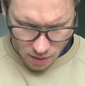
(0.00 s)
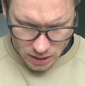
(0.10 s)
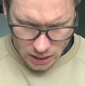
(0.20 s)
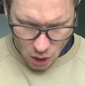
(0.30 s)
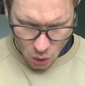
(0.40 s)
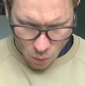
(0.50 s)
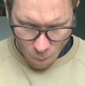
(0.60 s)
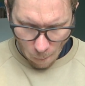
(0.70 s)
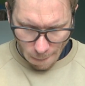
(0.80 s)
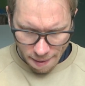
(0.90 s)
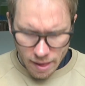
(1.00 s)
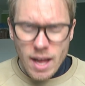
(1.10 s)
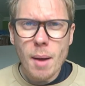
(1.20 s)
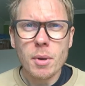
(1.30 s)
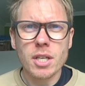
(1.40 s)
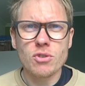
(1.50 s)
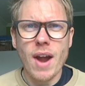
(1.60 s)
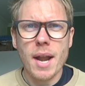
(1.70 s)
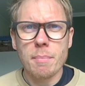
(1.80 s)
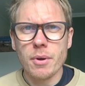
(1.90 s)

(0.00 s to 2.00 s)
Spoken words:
So I'm gonna try to